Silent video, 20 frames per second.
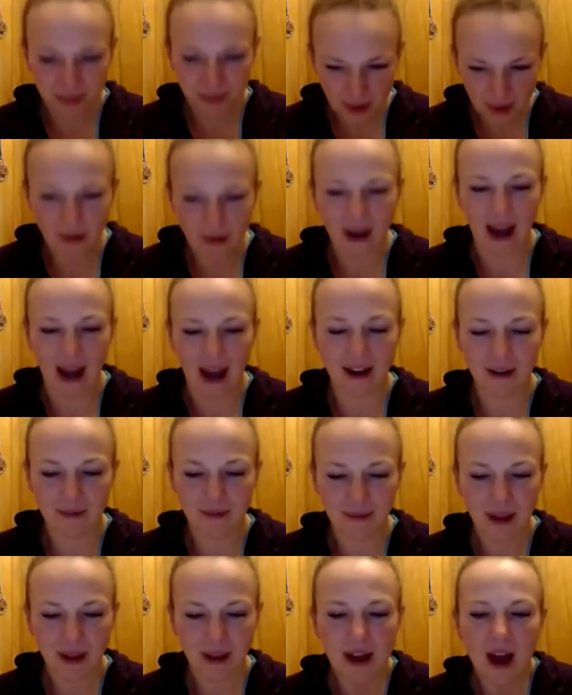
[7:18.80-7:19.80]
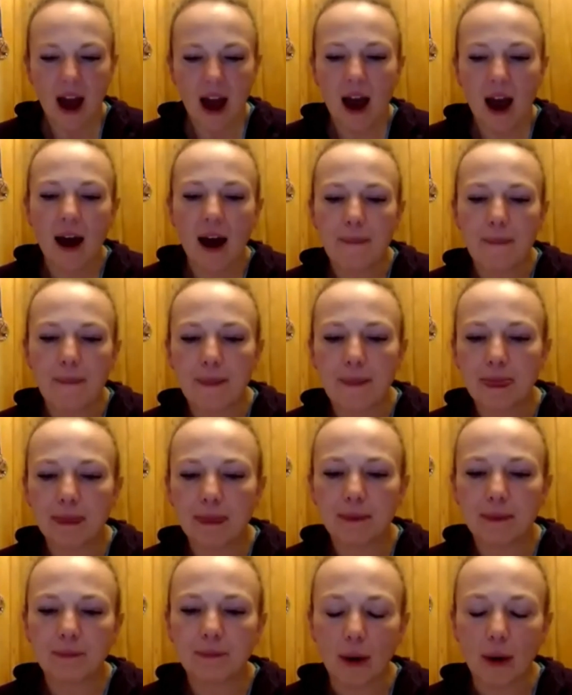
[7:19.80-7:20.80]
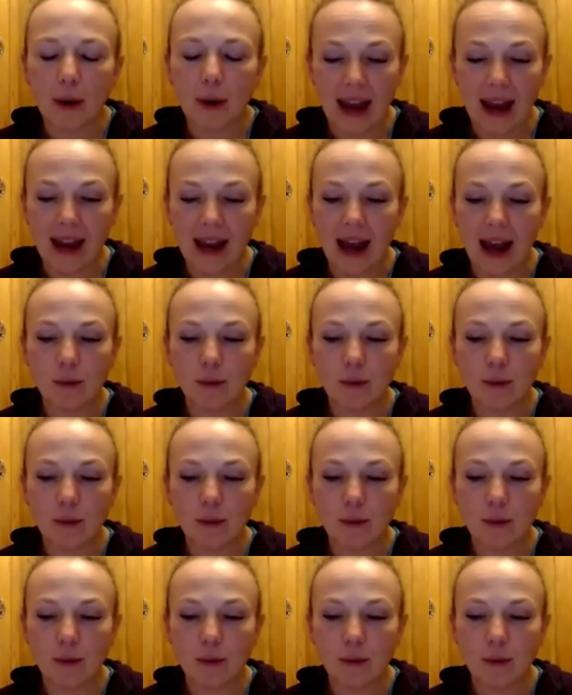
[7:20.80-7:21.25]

Okay. Okay,